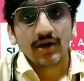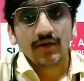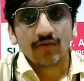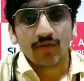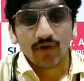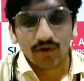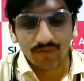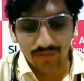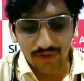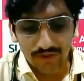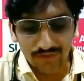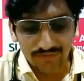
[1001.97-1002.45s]

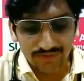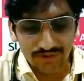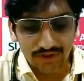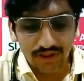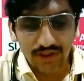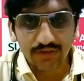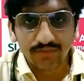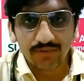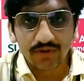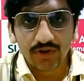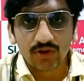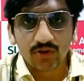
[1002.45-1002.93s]
What we have
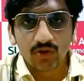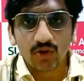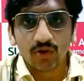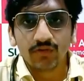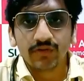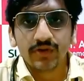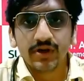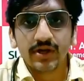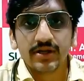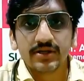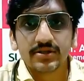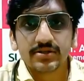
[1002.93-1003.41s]
seen with
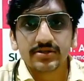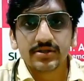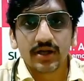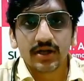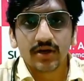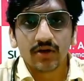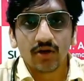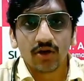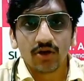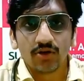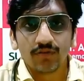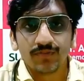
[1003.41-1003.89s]
COVID is
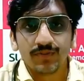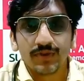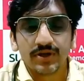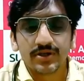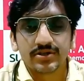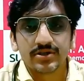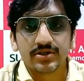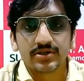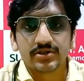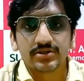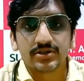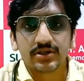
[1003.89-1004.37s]
that a lot of
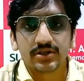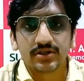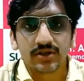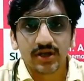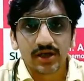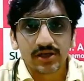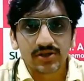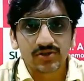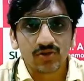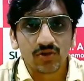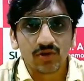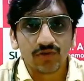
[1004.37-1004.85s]
patients, the
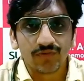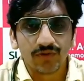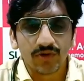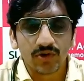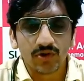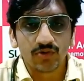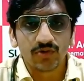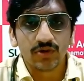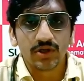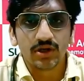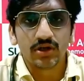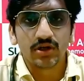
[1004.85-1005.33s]
threshold
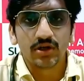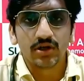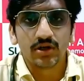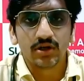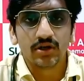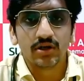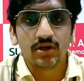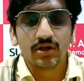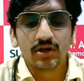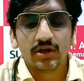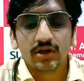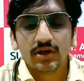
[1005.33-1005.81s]
for doing
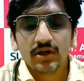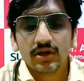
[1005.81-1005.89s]
a